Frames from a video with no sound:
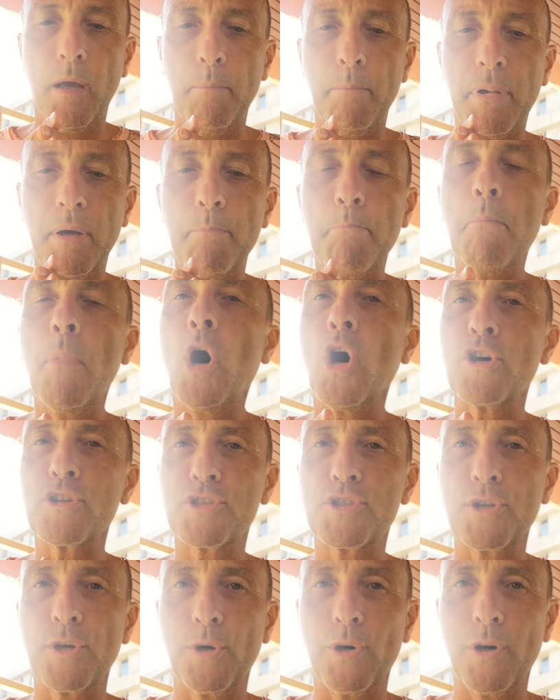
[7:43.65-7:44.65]
But more
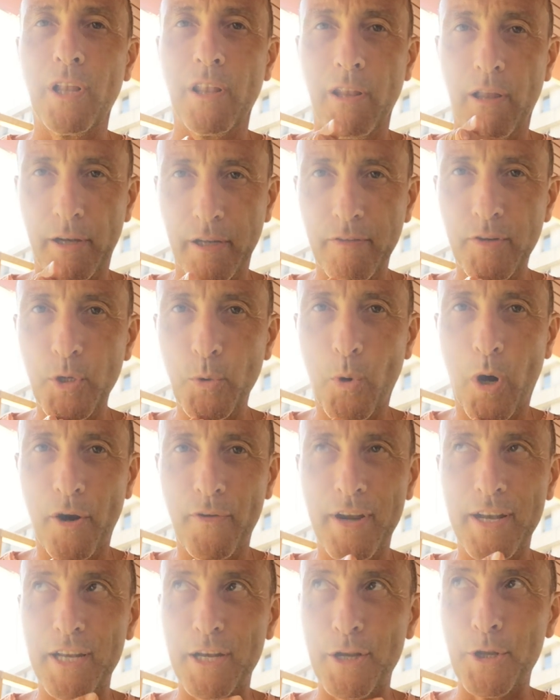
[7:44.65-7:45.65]
so, a lot of you
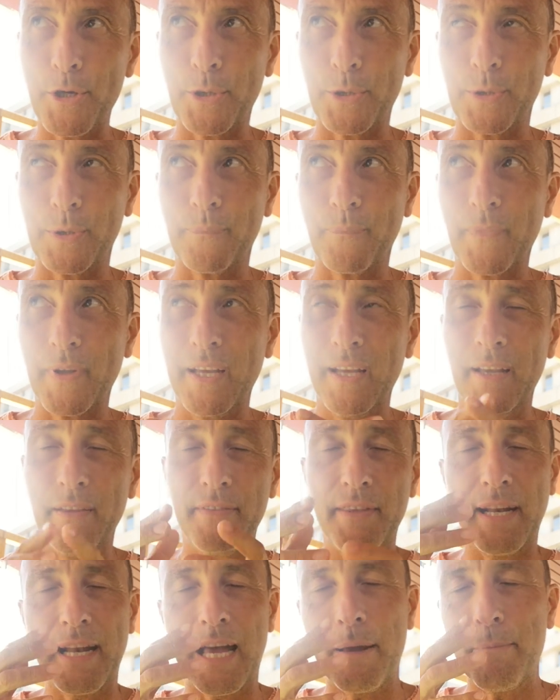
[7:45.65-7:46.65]
already know
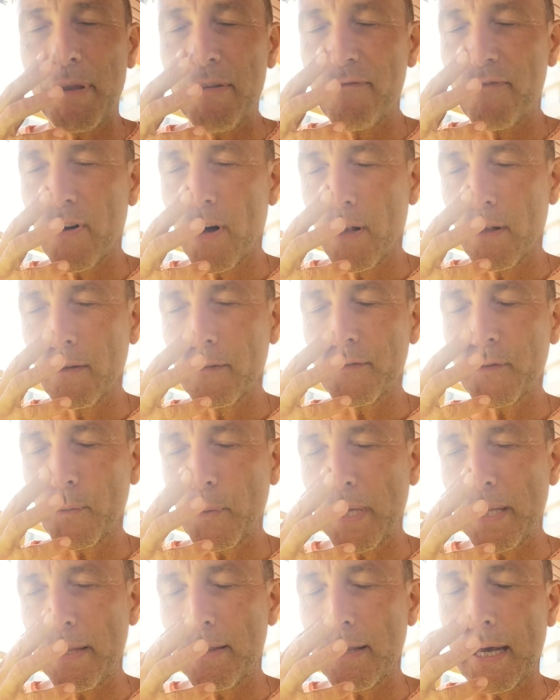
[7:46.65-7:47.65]
that I'm involved
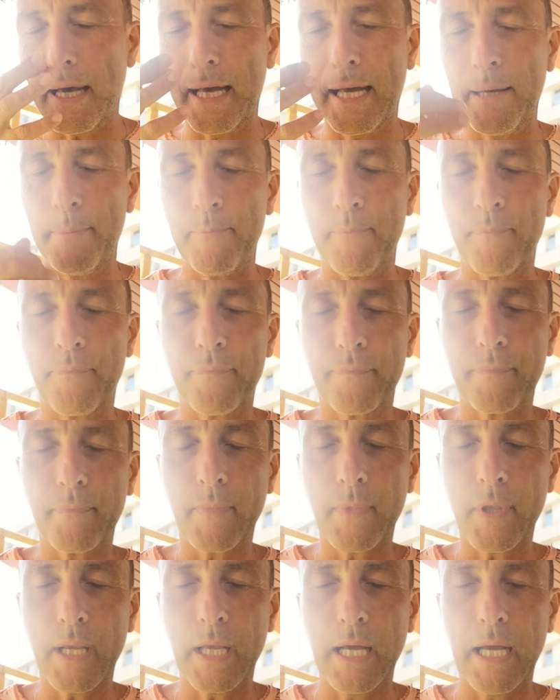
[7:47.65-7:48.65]
with um,
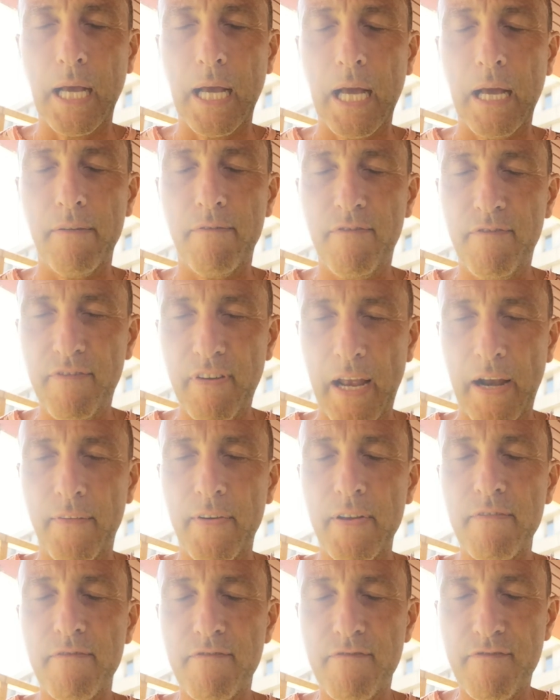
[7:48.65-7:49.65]
a
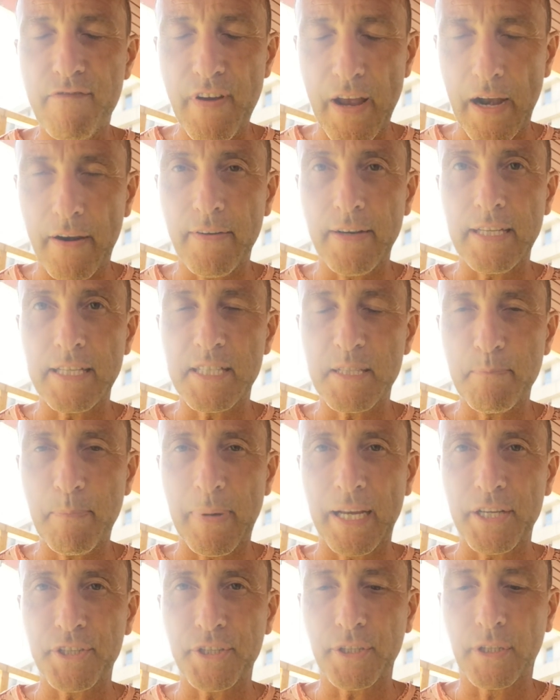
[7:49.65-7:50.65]
very, very
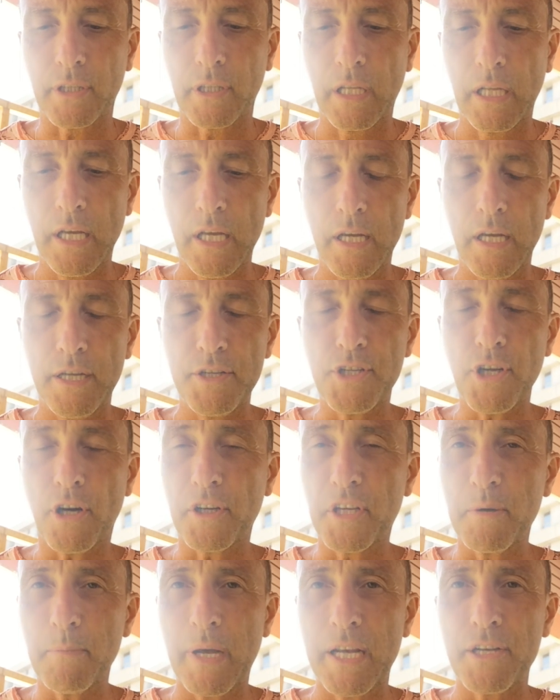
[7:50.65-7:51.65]
special
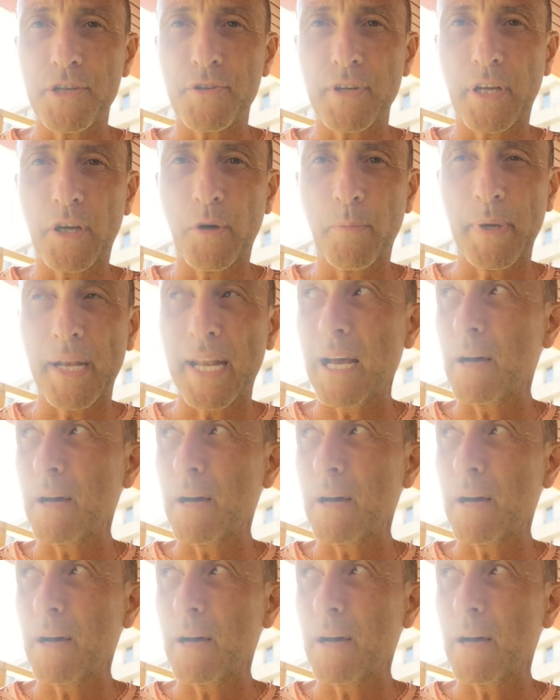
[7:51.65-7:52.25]
documentary coming